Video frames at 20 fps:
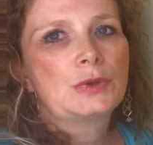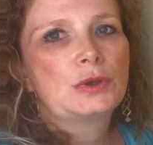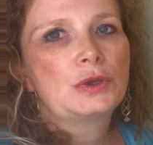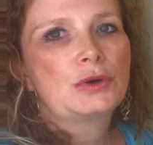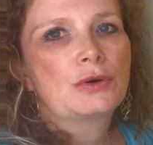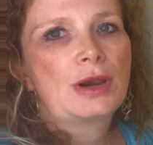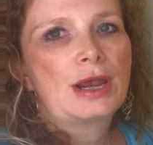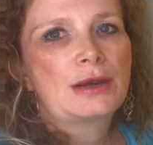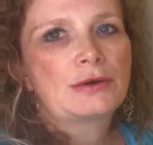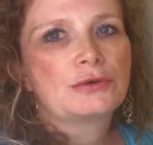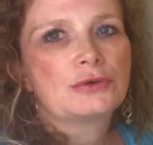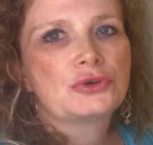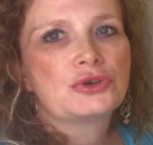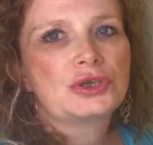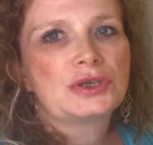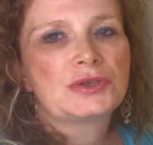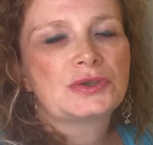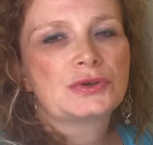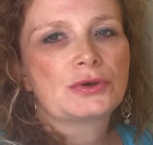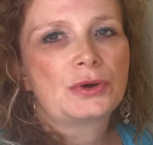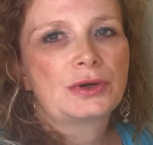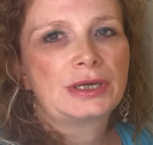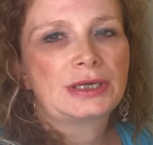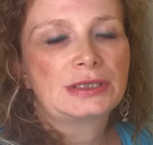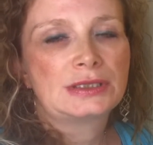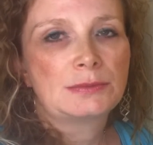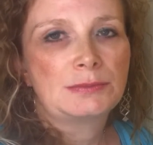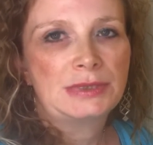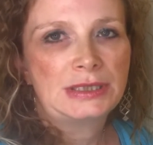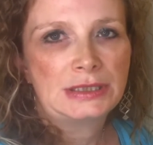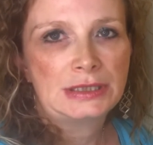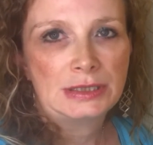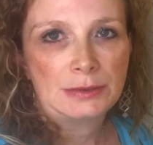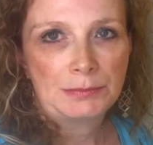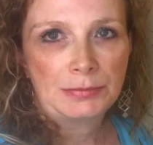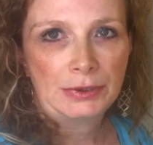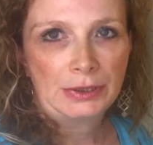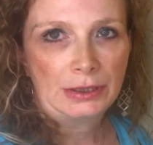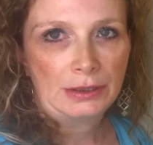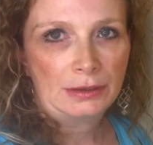your energy starting to be
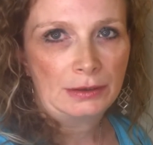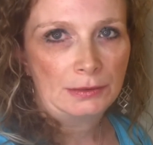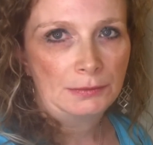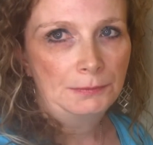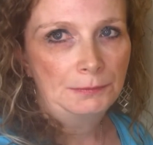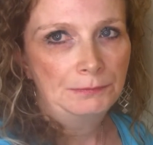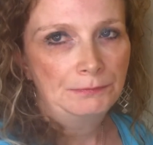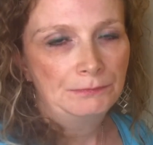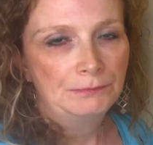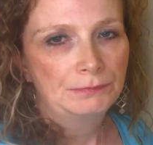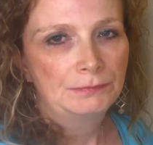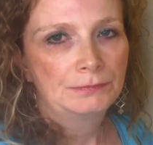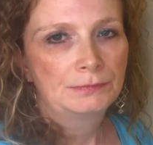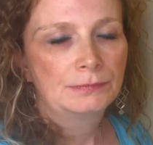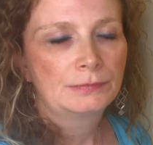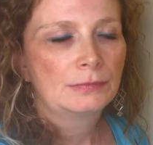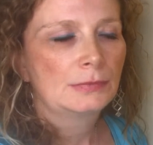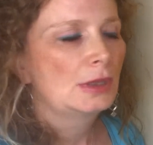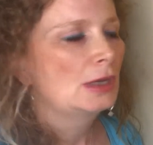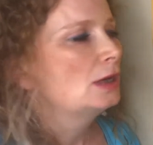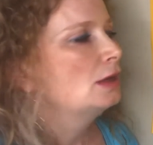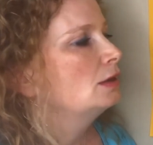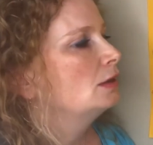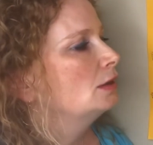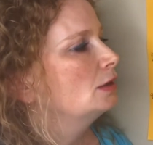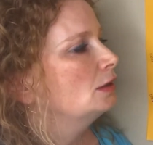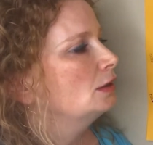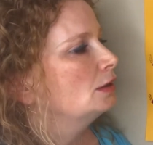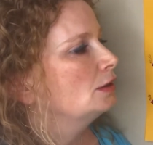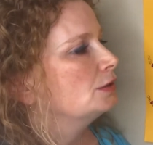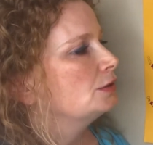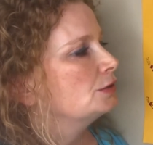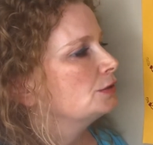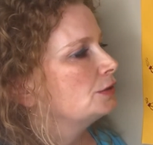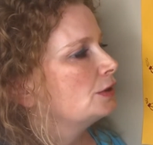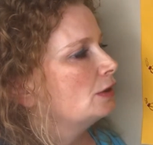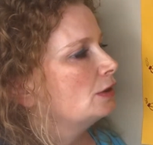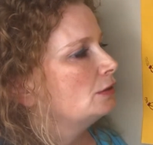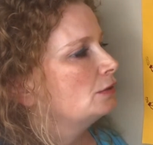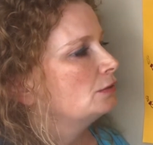depleted.
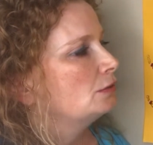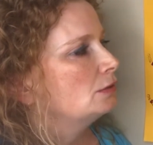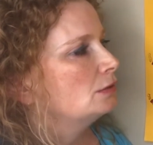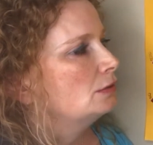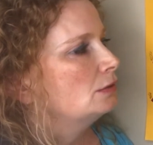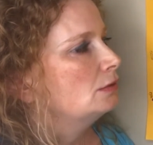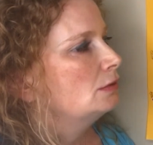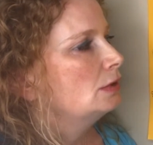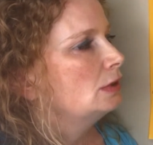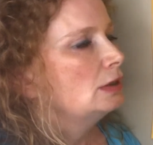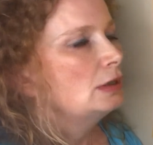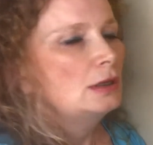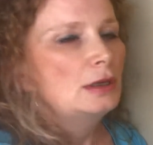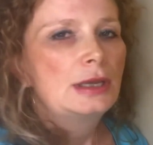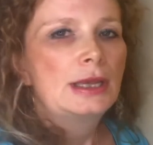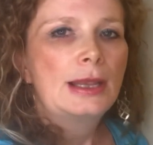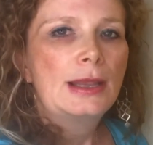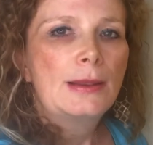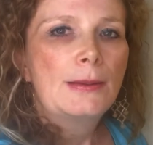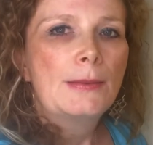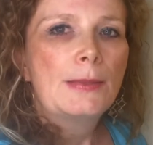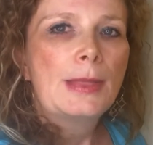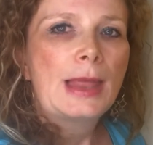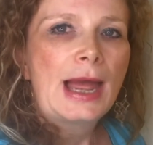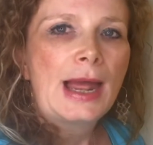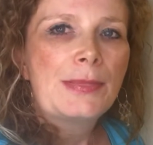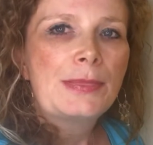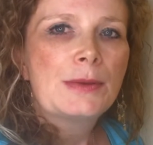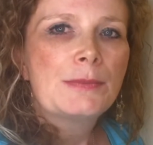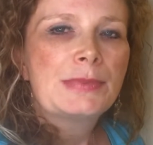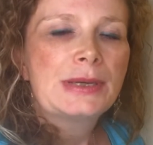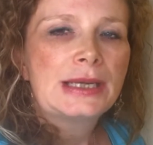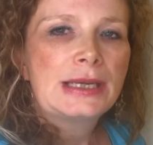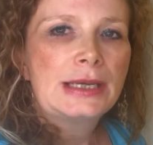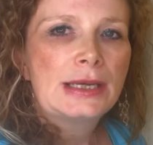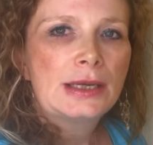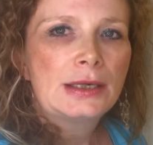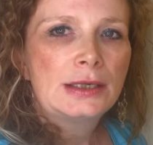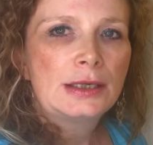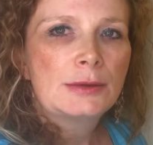So at the
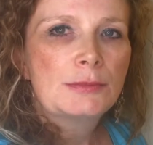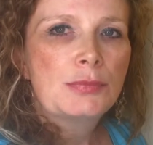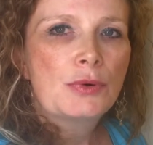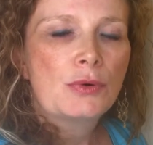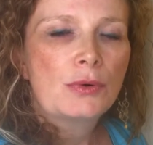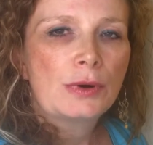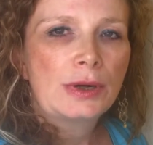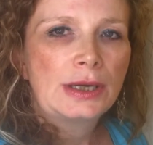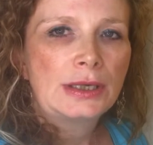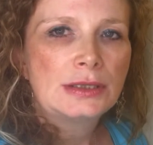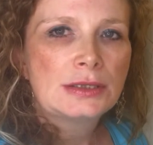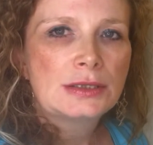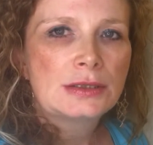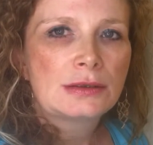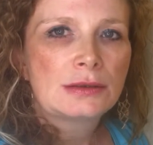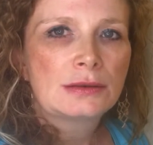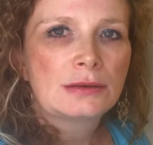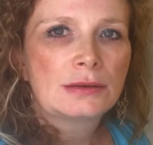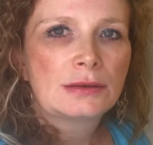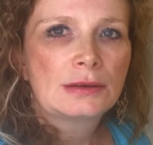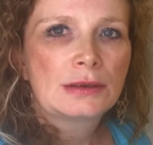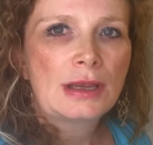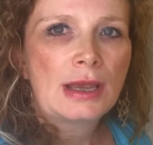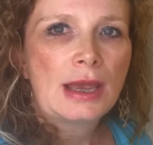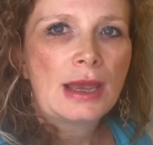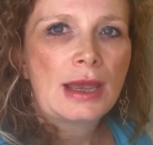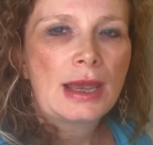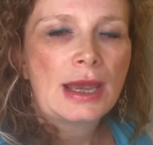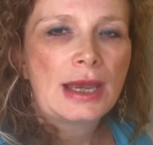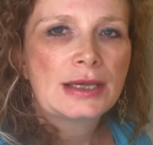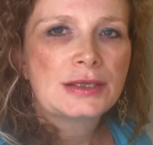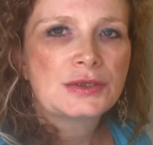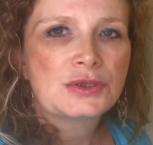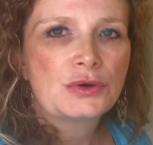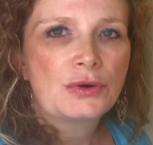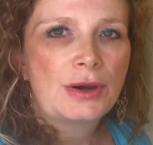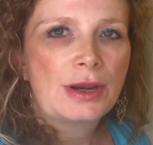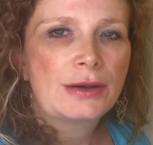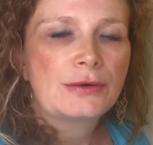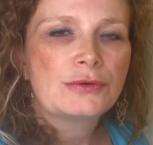beginning point,
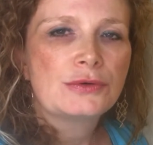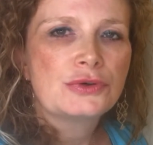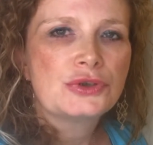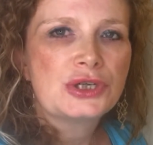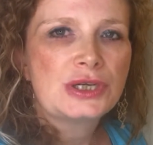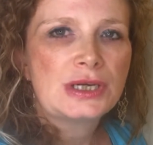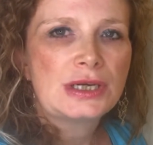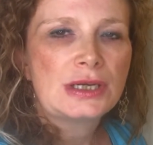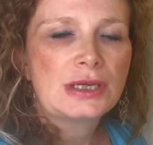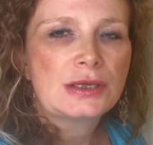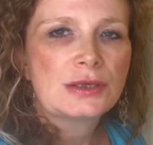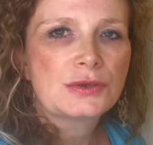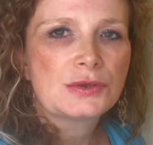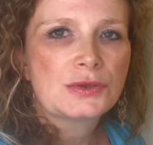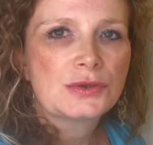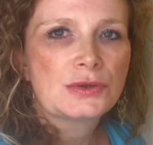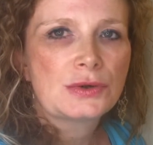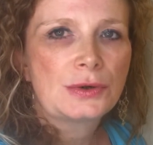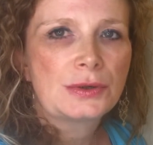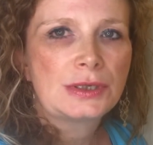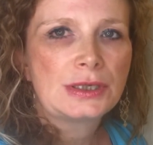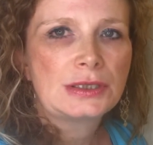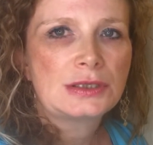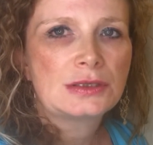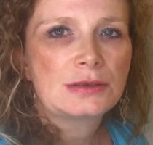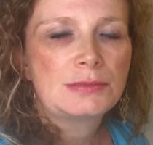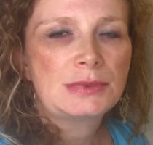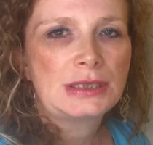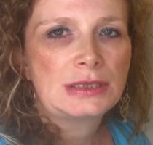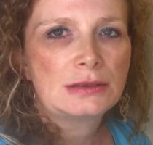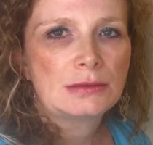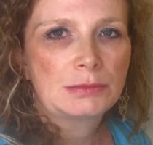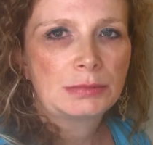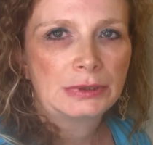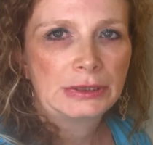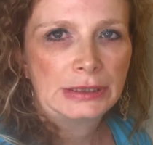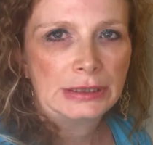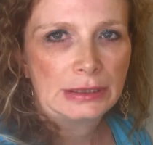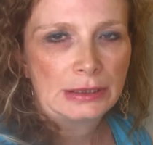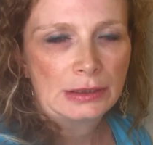as your energy is starting to be
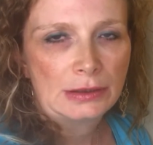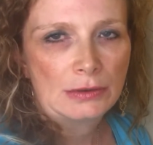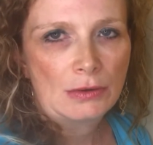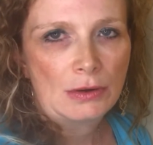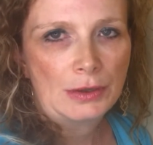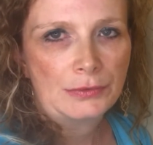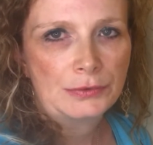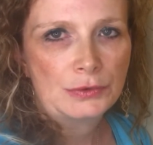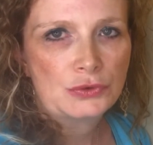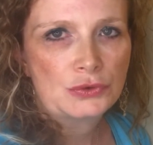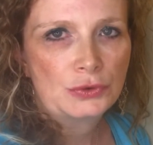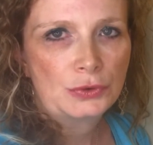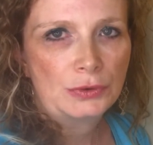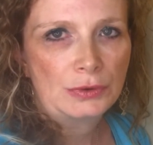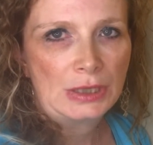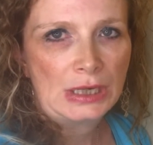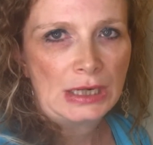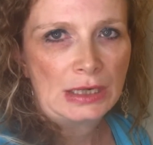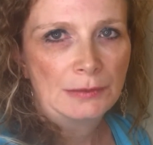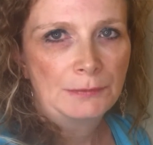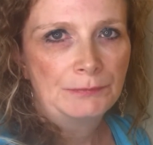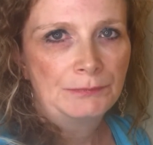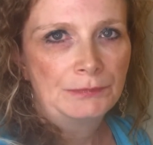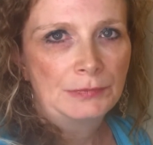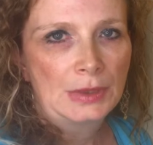depleted on the journey,